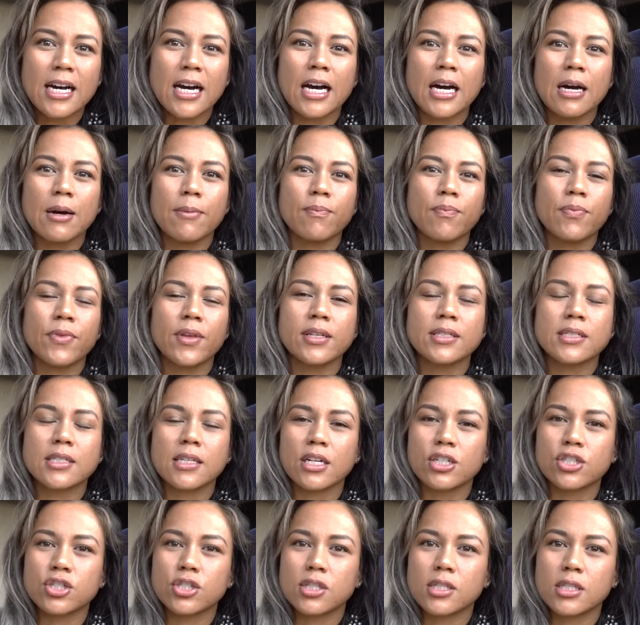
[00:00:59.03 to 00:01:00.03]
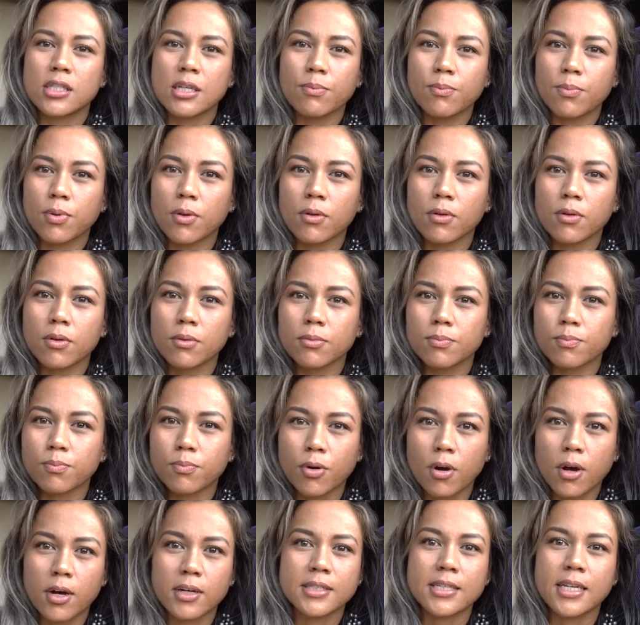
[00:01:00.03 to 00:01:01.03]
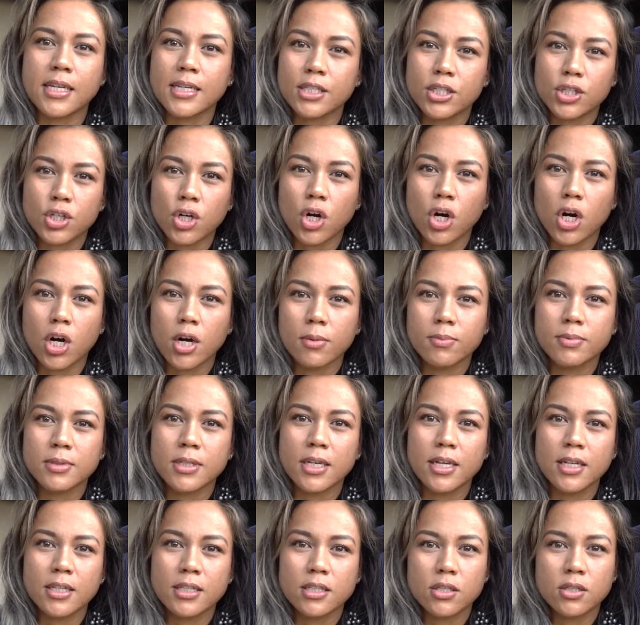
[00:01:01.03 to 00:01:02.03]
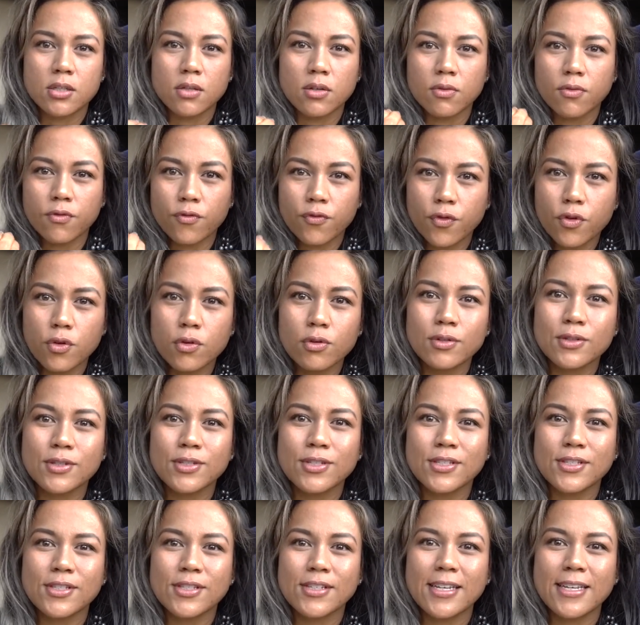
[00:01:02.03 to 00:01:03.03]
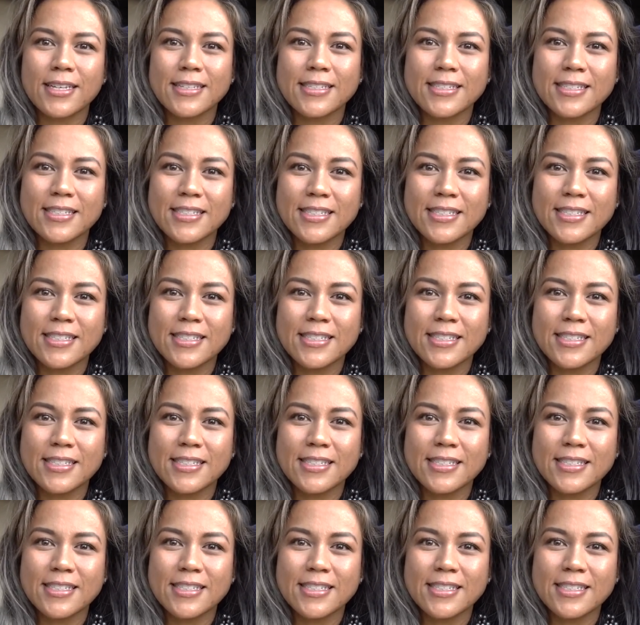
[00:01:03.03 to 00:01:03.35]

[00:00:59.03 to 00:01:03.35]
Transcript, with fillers: Um, it's not just simple processed carbs, it's fruits, it's